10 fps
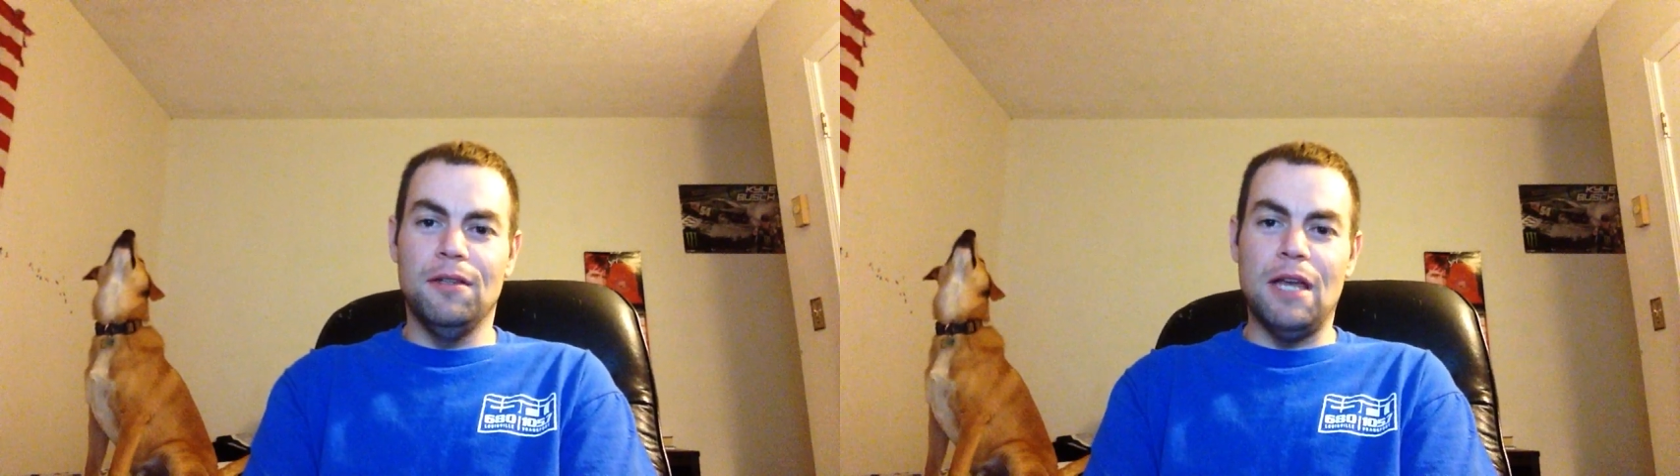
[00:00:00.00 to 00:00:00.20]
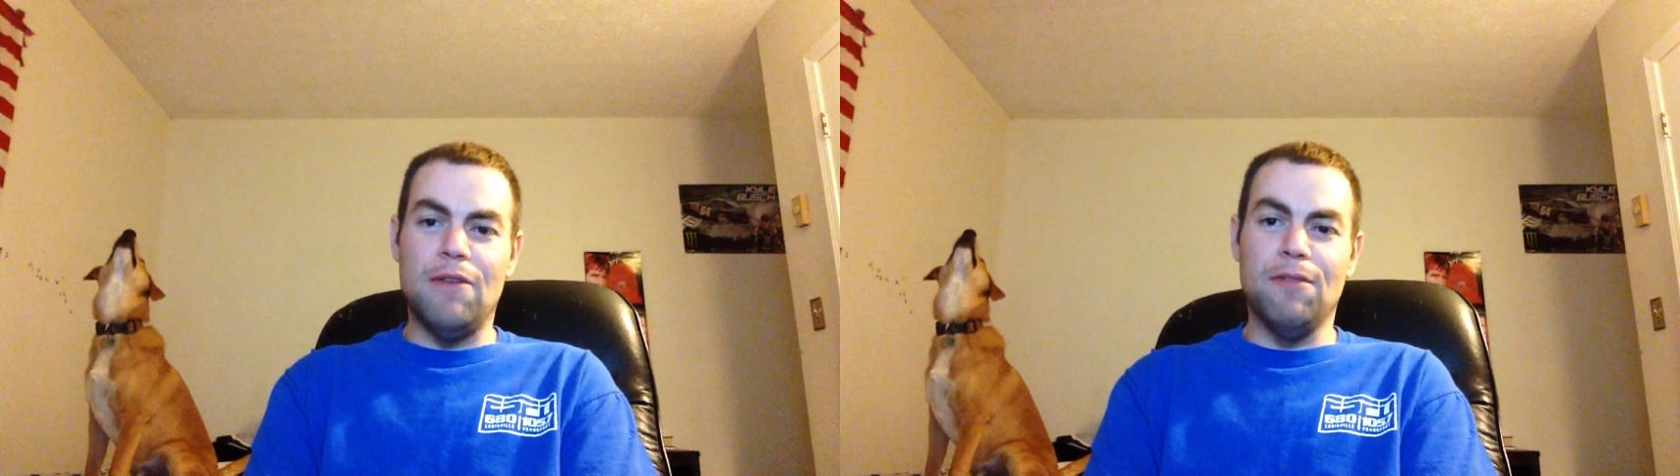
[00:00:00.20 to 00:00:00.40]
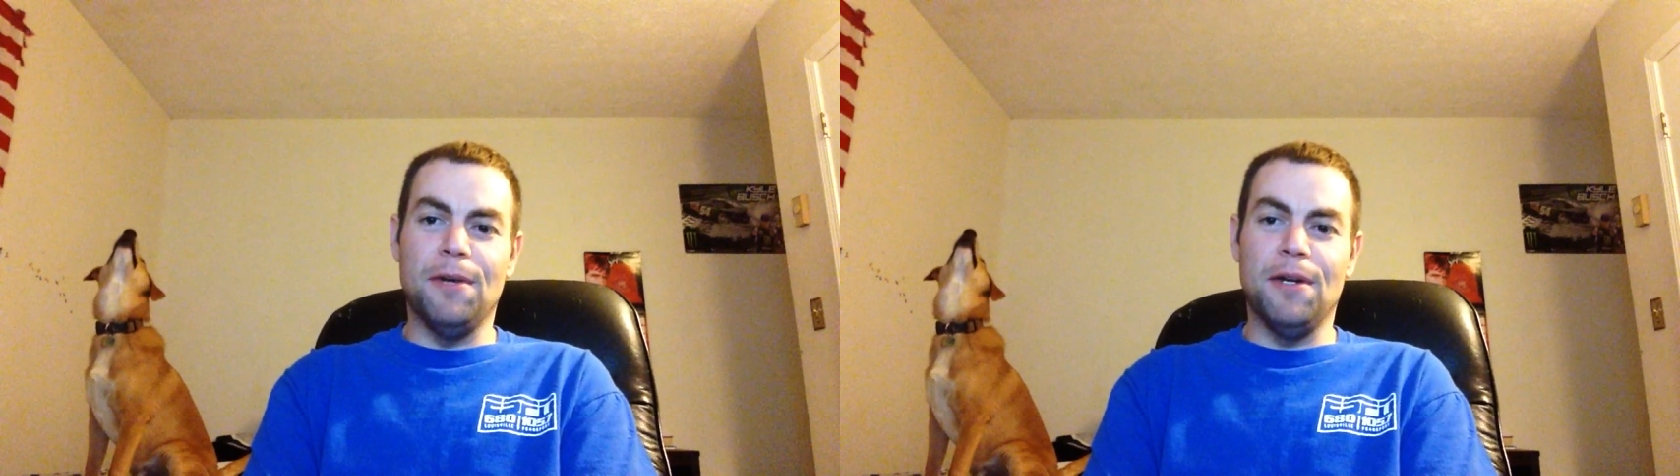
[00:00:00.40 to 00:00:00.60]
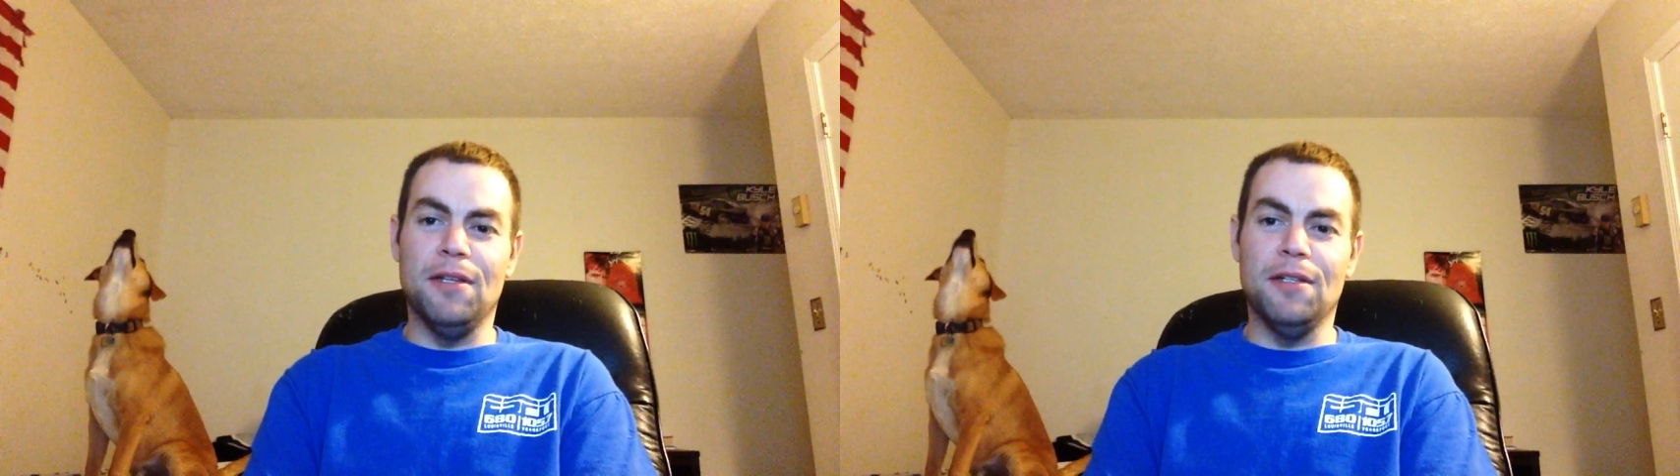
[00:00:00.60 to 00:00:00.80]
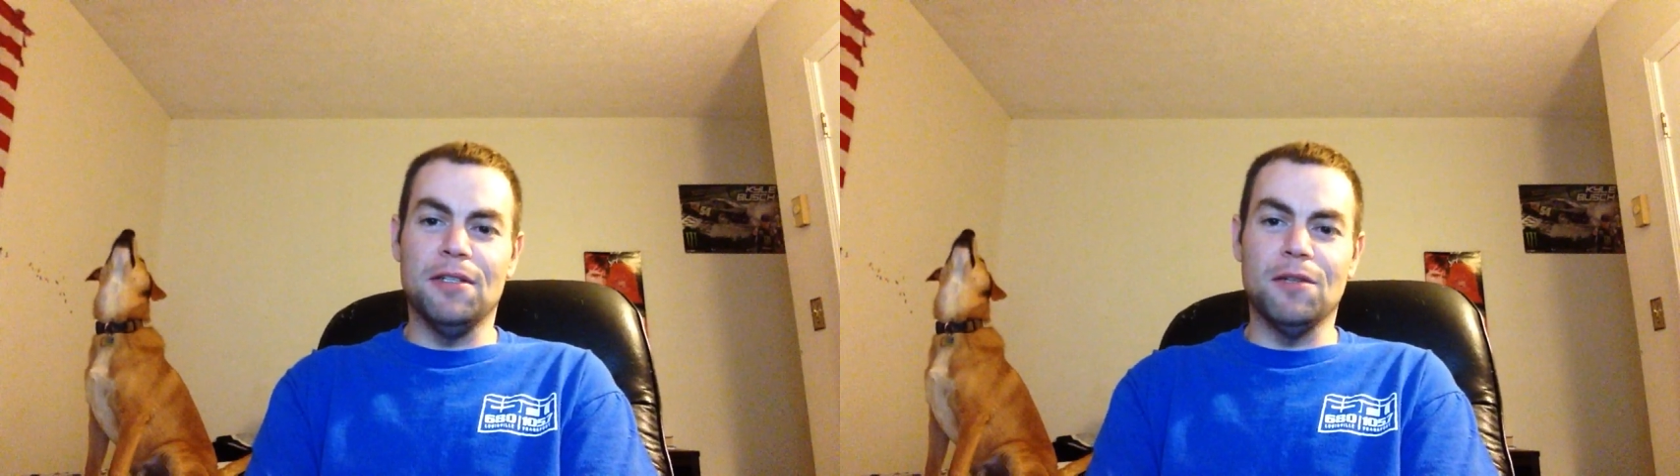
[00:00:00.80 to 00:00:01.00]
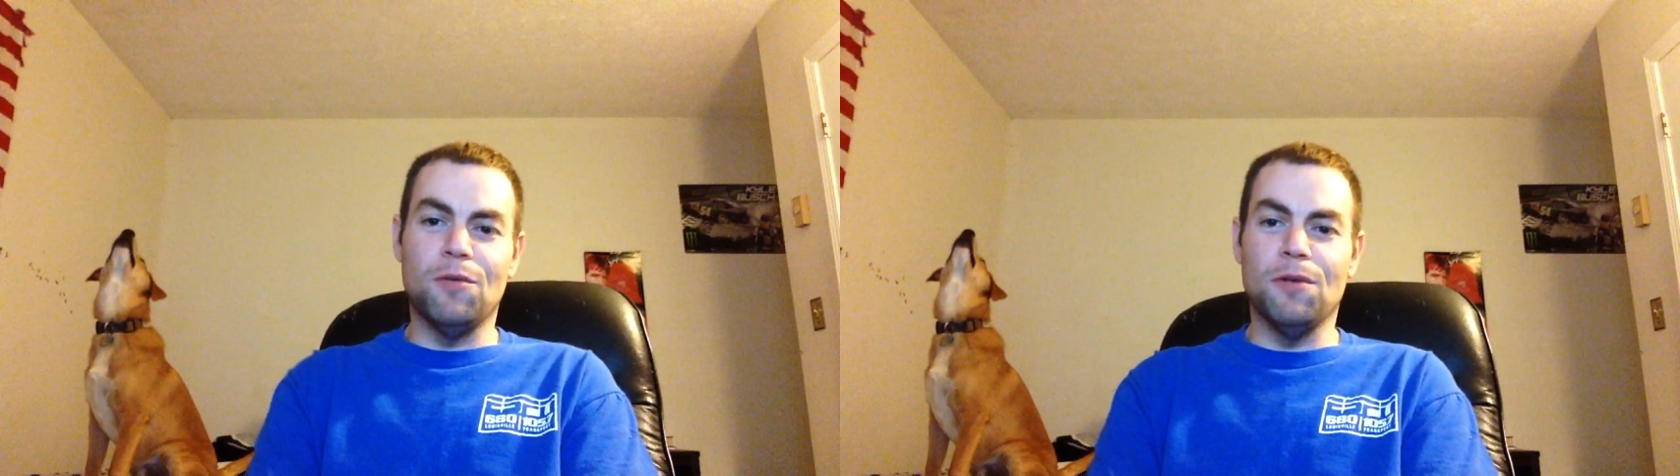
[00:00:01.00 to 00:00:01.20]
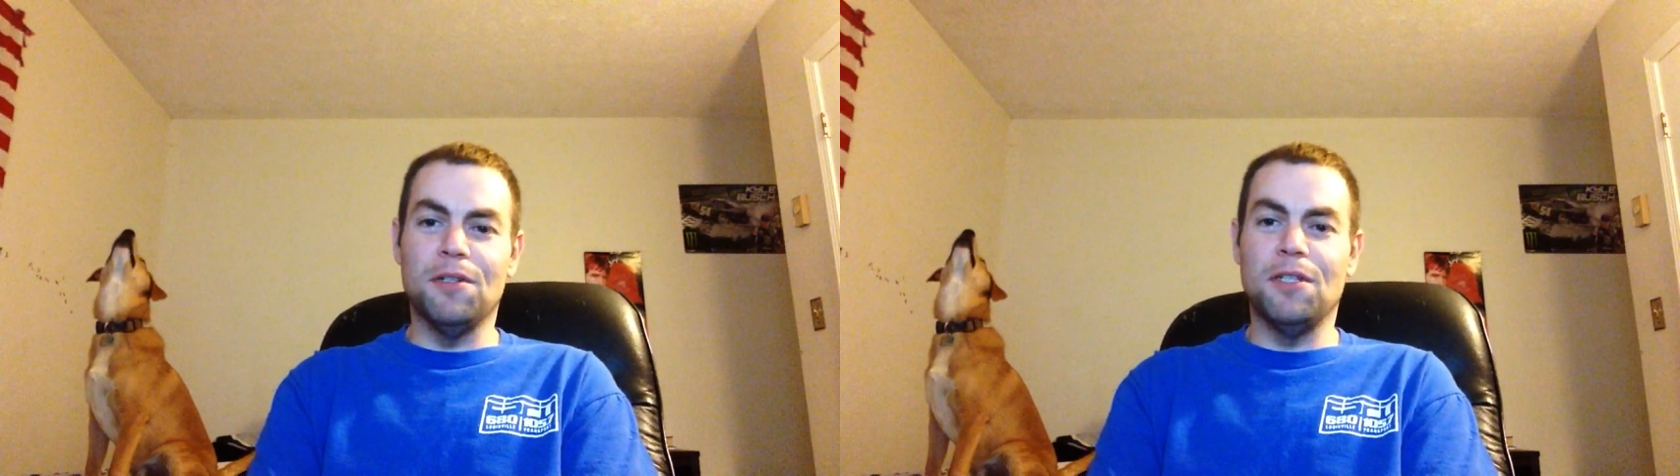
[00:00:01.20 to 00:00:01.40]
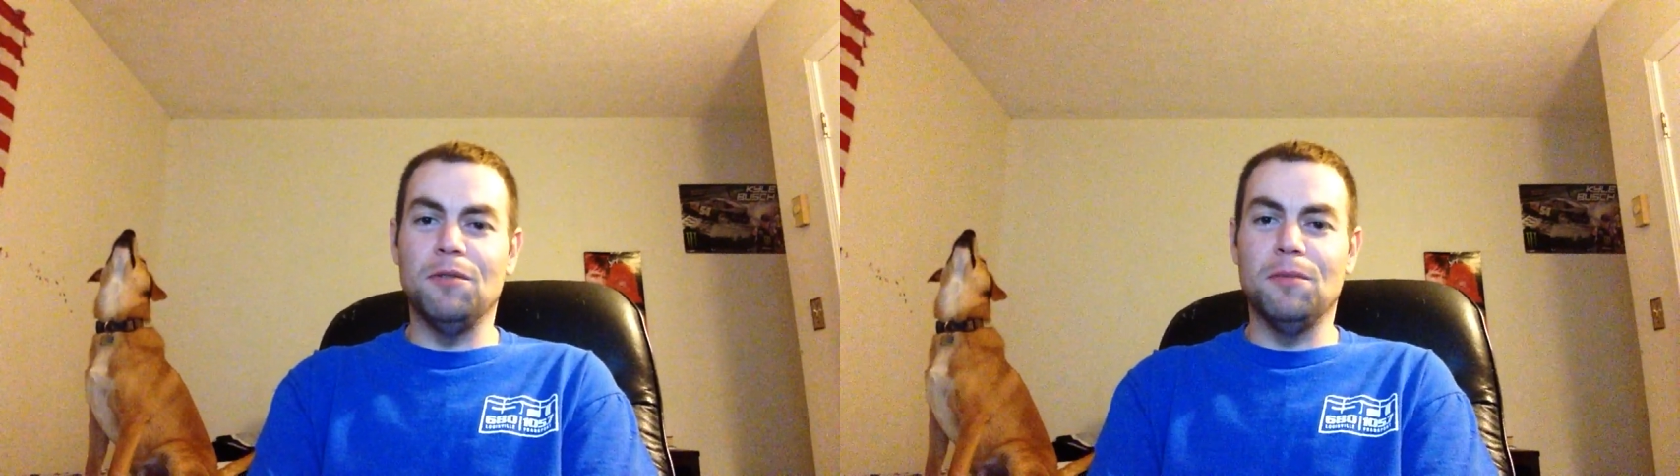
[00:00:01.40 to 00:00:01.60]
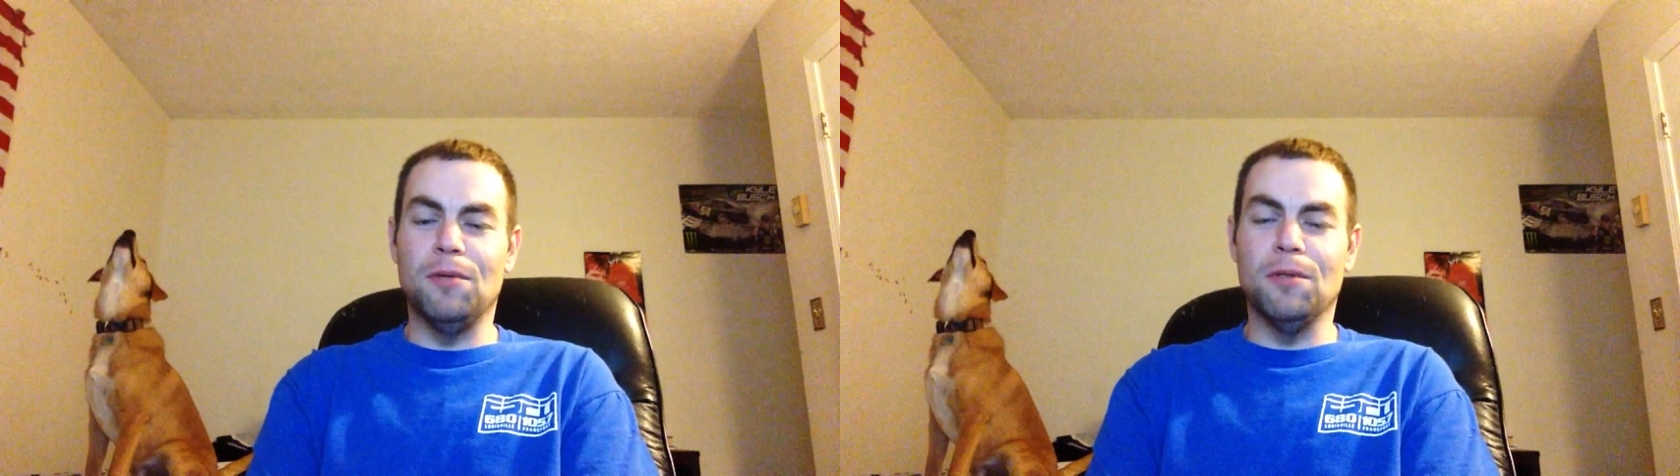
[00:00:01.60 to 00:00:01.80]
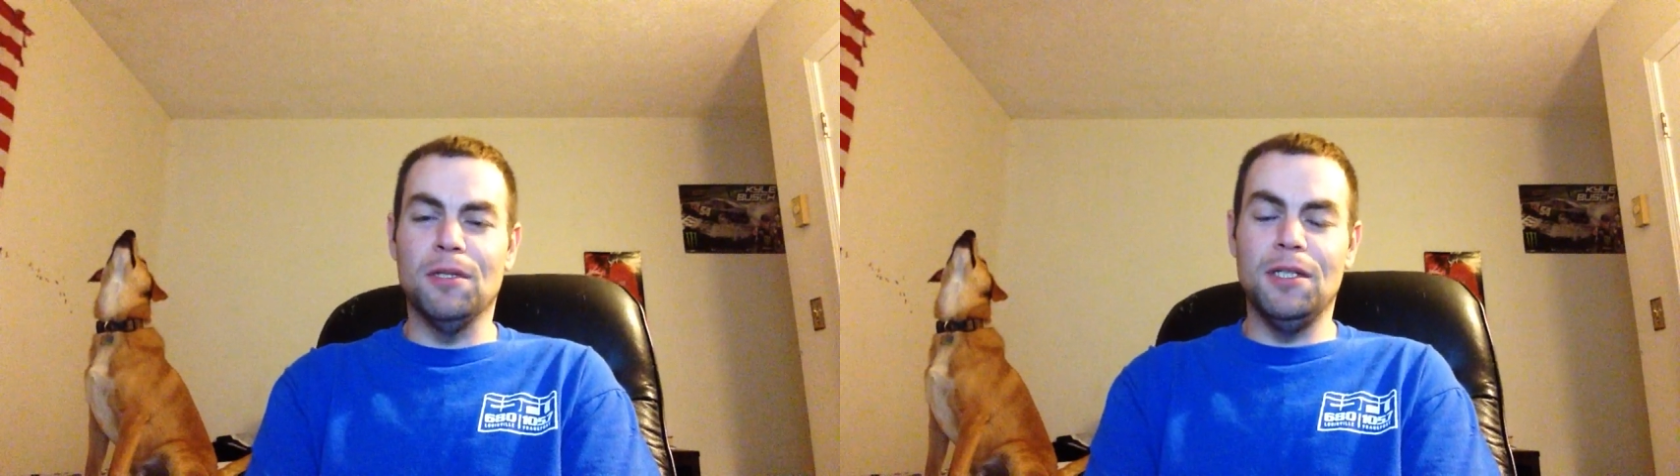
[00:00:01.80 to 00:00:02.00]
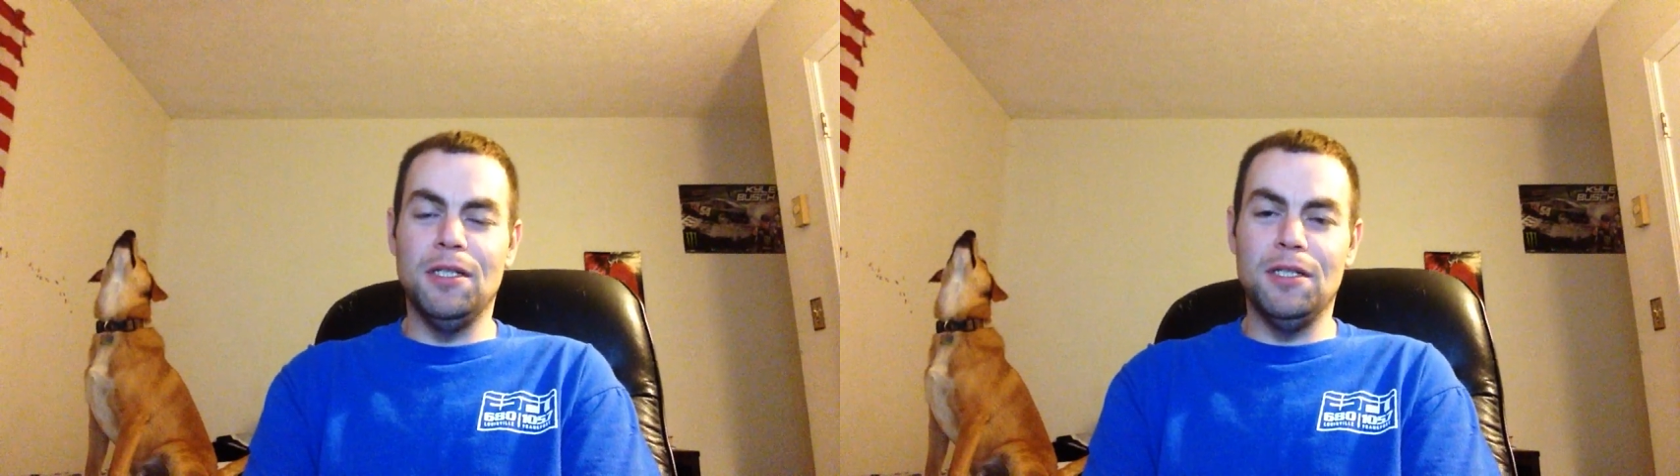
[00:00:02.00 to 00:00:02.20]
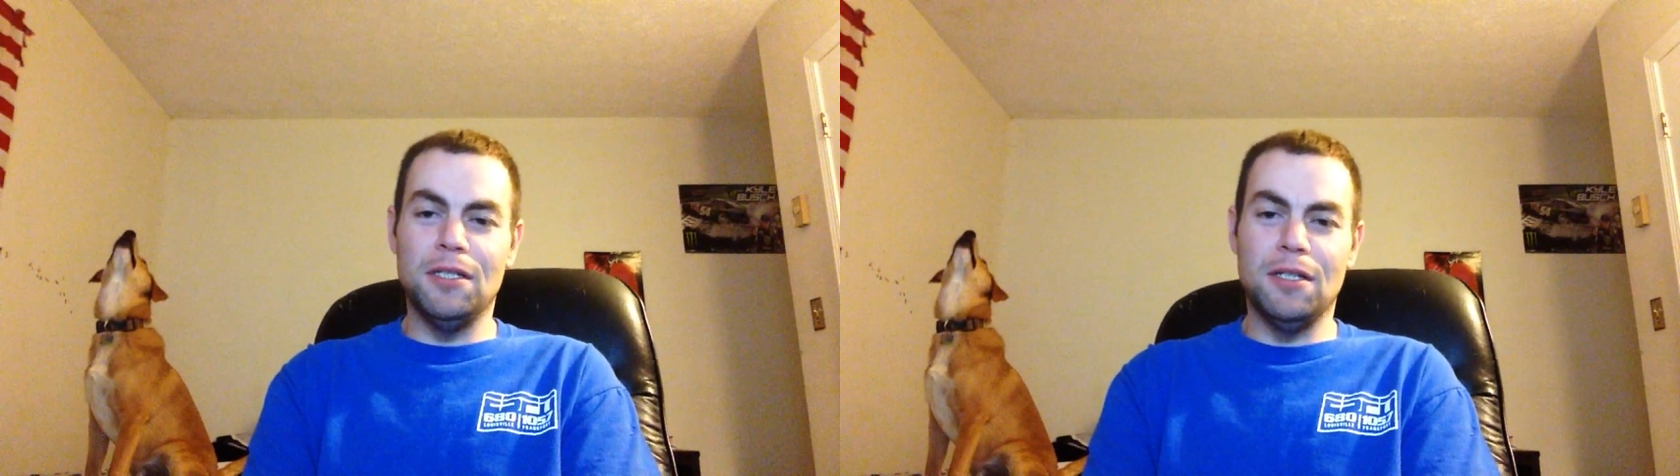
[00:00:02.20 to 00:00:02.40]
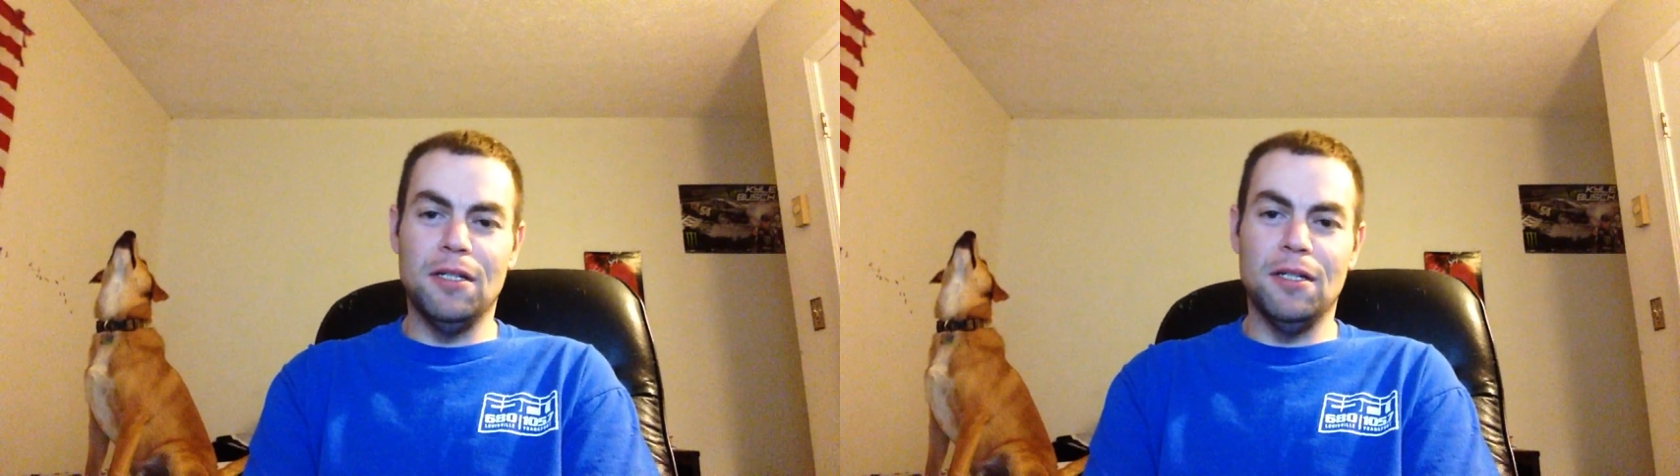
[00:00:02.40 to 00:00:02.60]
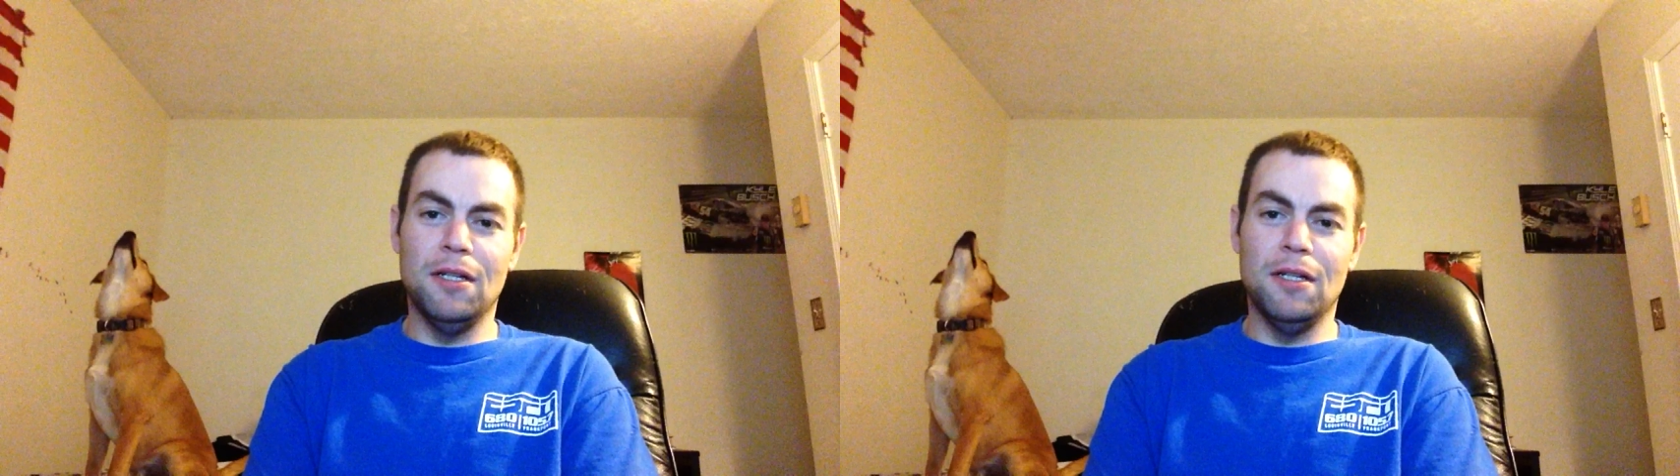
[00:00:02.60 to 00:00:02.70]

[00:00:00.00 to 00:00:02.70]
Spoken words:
everybody that's in quarantine will be released.